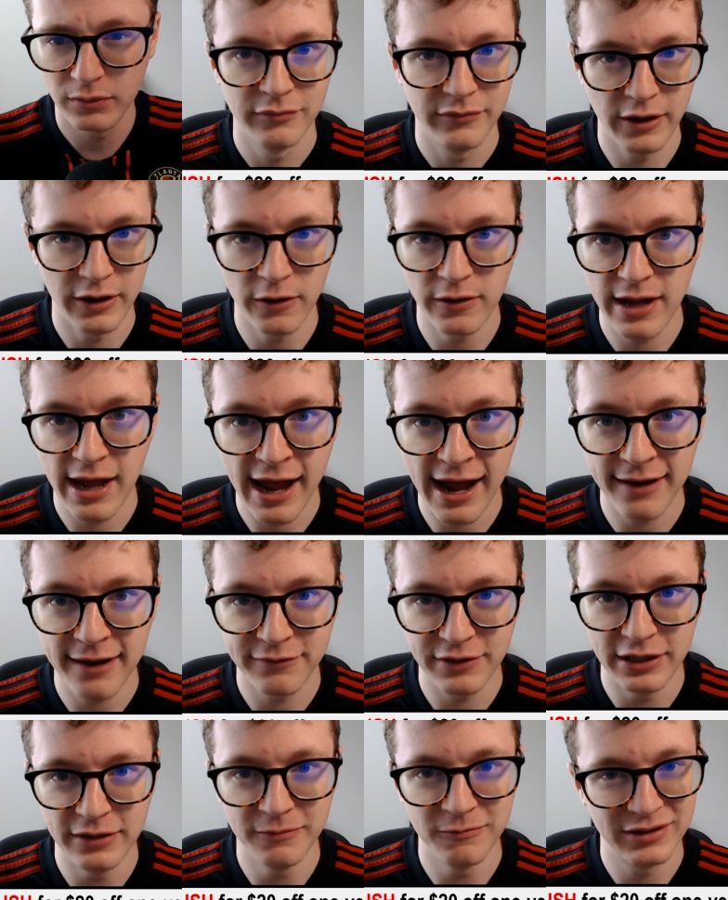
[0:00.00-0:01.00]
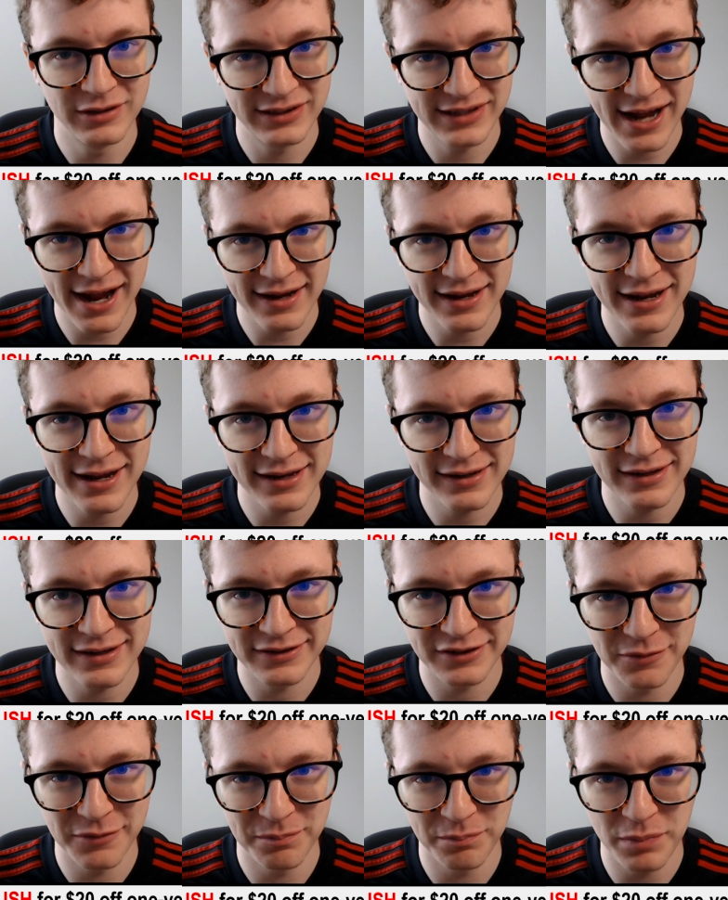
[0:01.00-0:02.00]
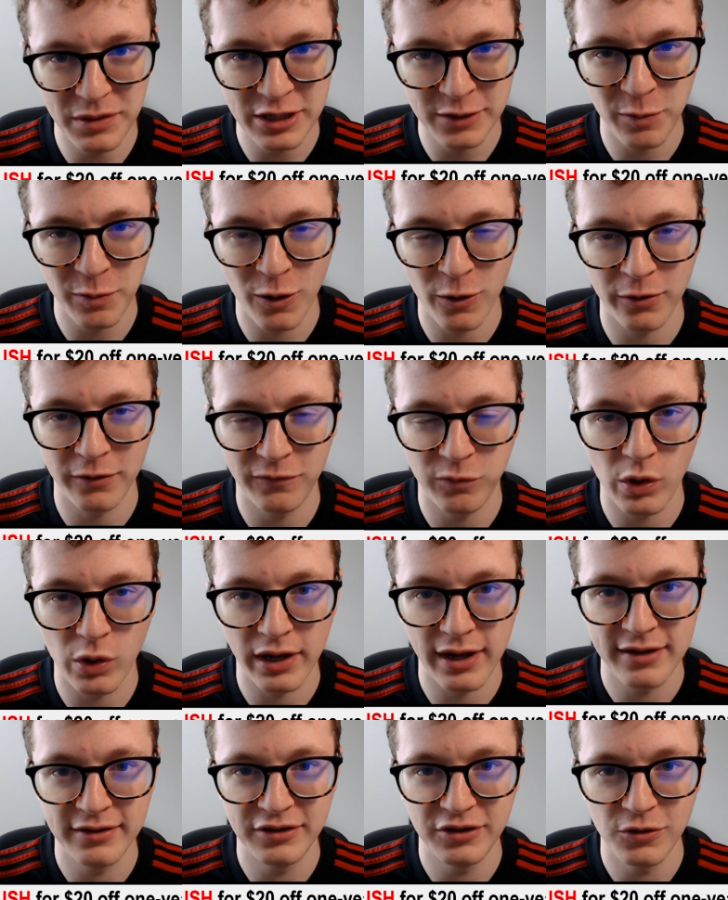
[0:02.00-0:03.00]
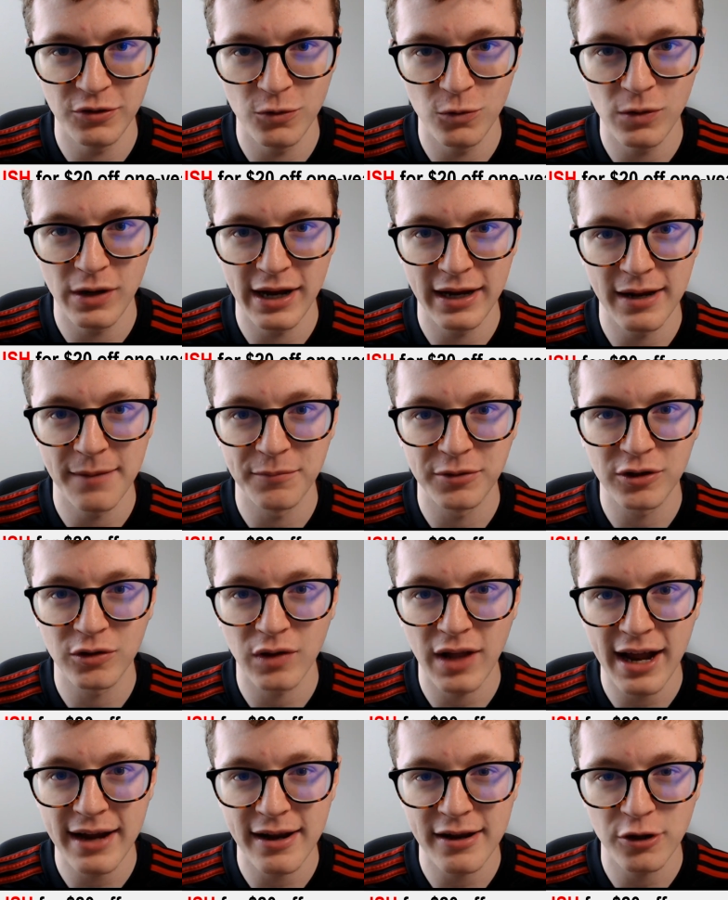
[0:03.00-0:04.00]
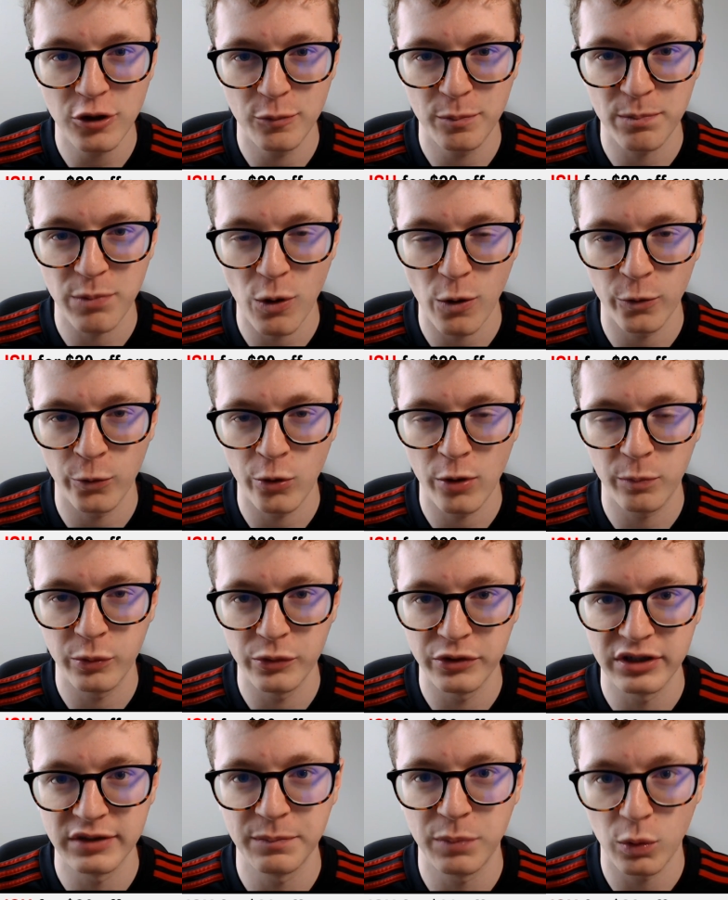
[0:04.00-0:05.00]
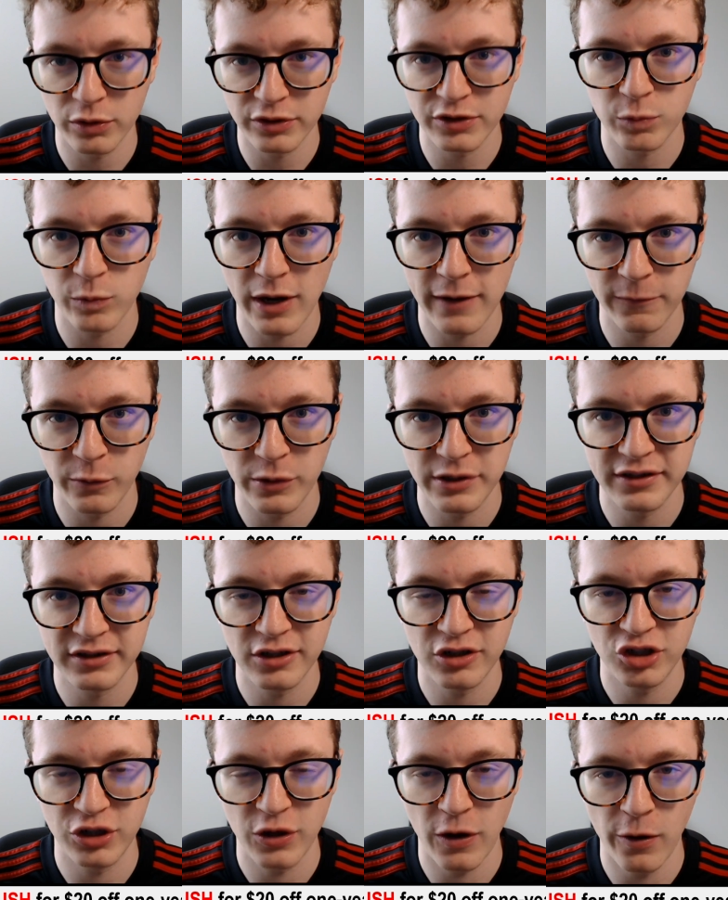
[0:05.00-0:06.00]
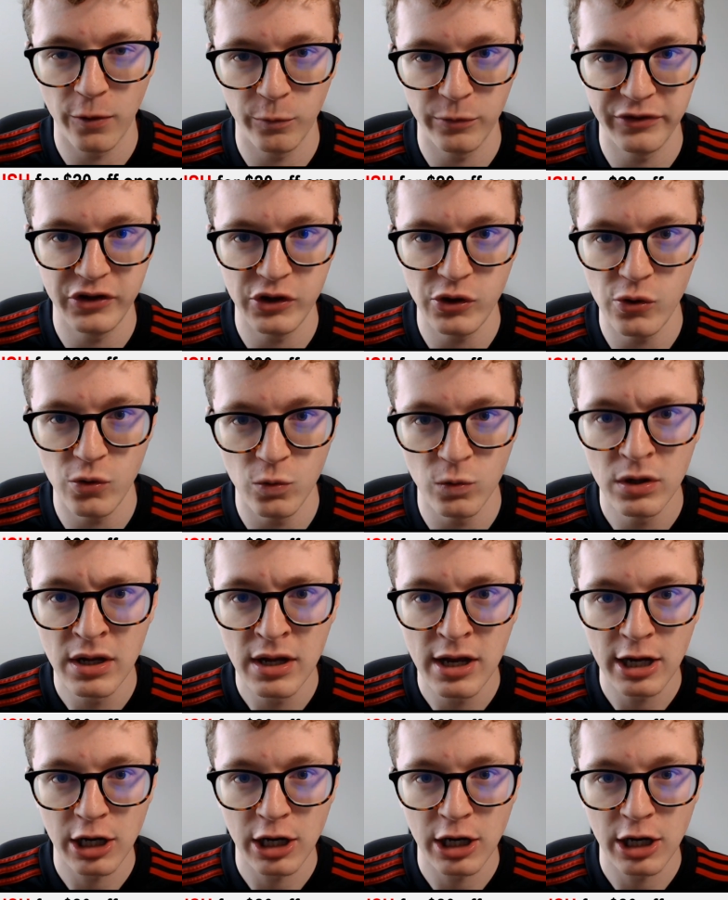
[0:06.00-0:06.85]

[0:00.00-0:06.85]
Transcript: There you have it. Stathead is a big part of what I do, and I'm glad I could partner up with Sports Reference to share it with you.